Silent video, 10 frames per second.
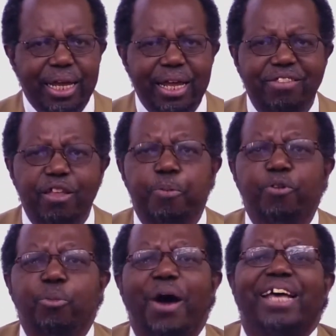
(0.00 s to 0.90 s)
is it
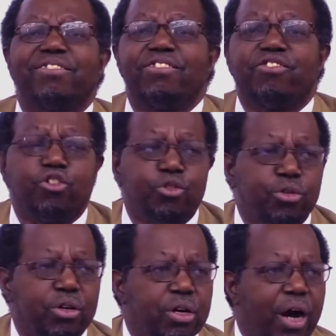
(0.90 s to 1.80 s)
possible I assist you?
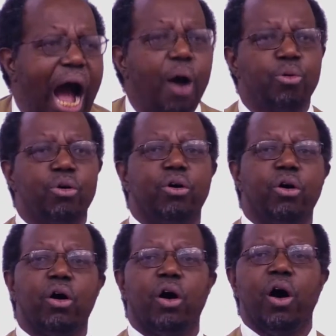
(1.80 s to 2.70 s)
How?
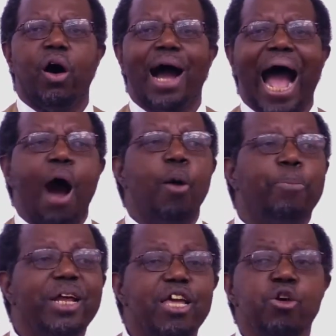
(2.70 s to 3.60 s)
I'll
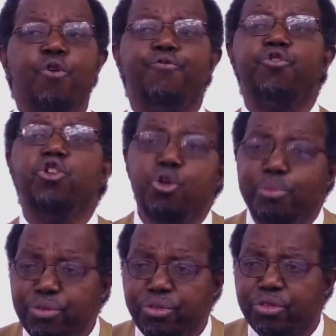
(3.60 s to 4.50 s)
bring you
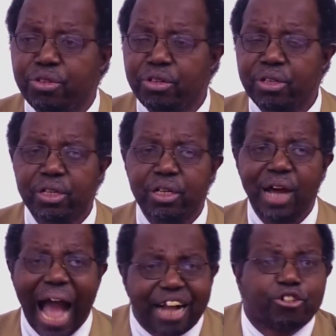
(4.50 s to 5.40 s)
films,
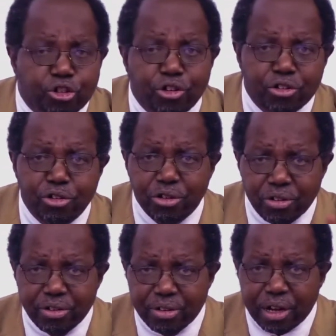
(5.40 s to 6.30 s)
action, you
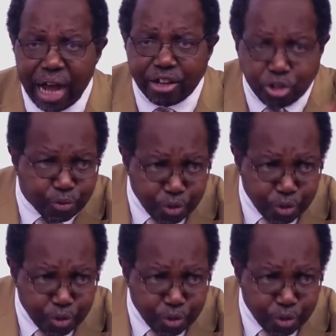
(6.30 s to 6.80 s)
know, action